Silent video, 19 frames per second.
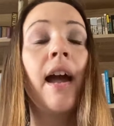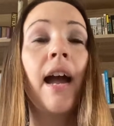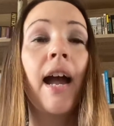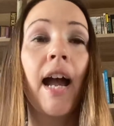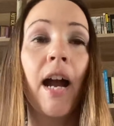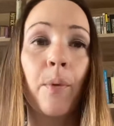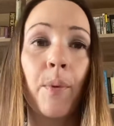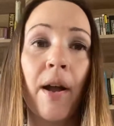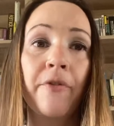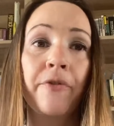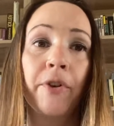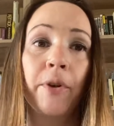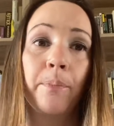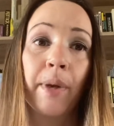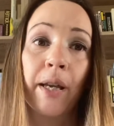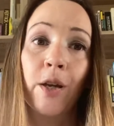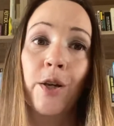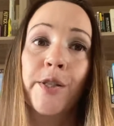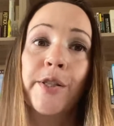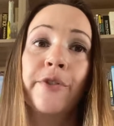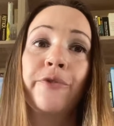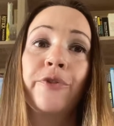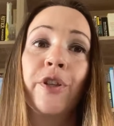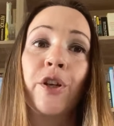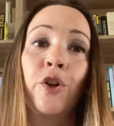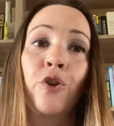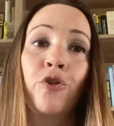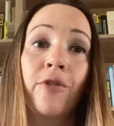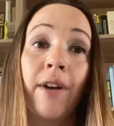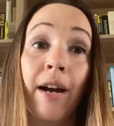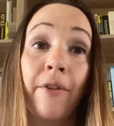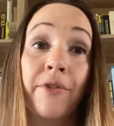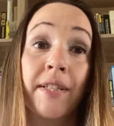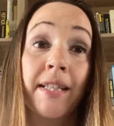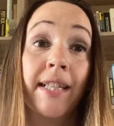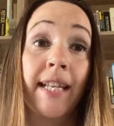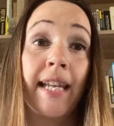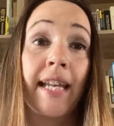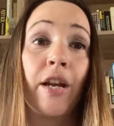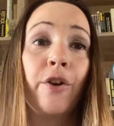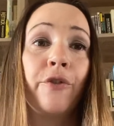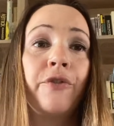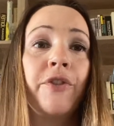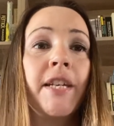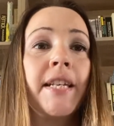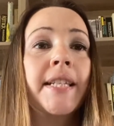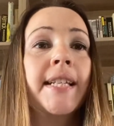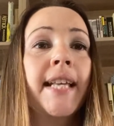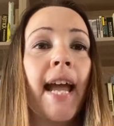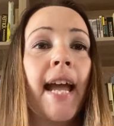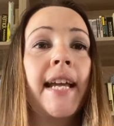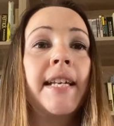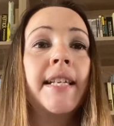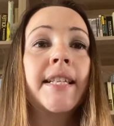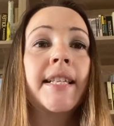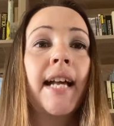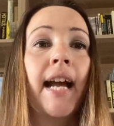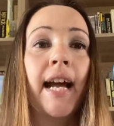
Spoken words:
However, because of the gravity of this case